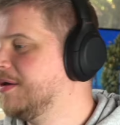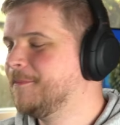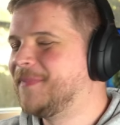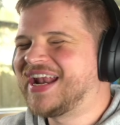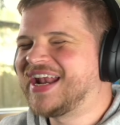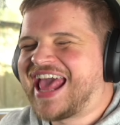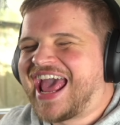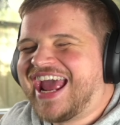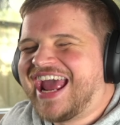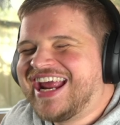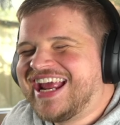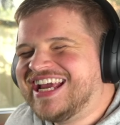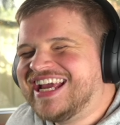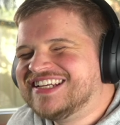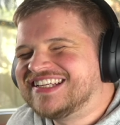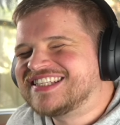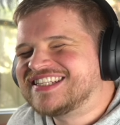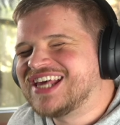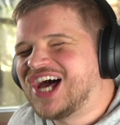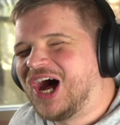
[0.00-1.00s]
But hey,
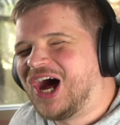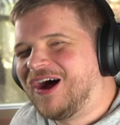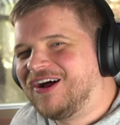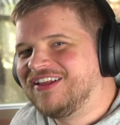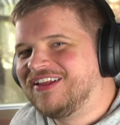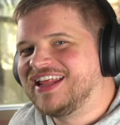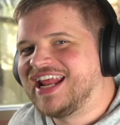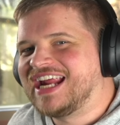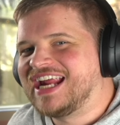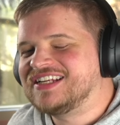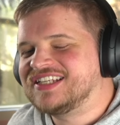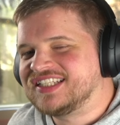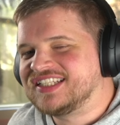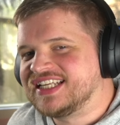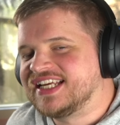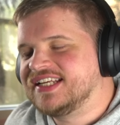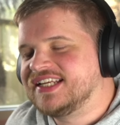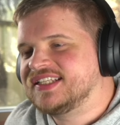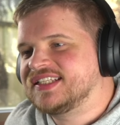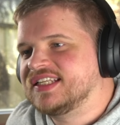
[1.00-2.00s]
it's the holiday
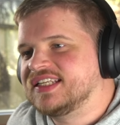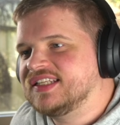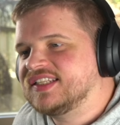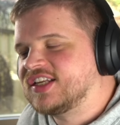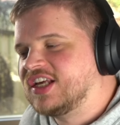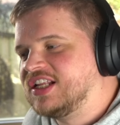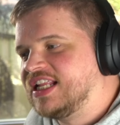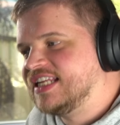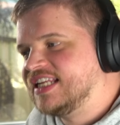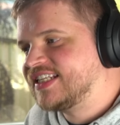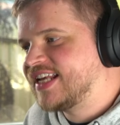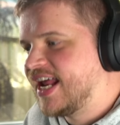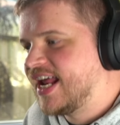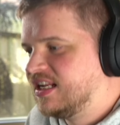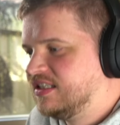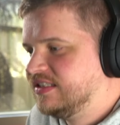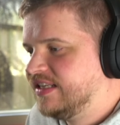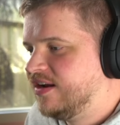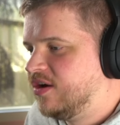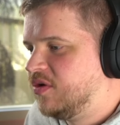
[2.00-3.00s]
season, so let's get a
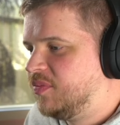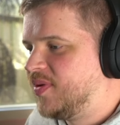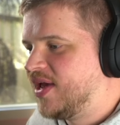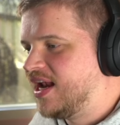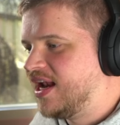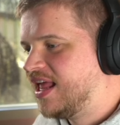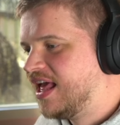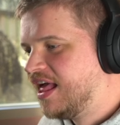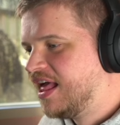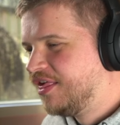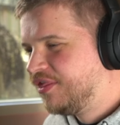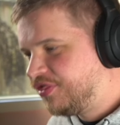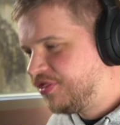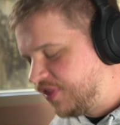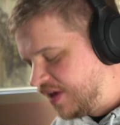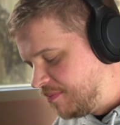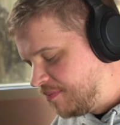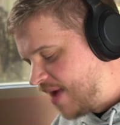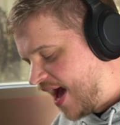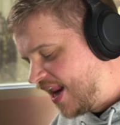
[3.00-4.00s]
little bit
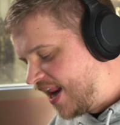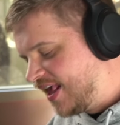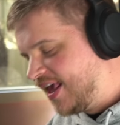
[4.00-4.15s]
thematic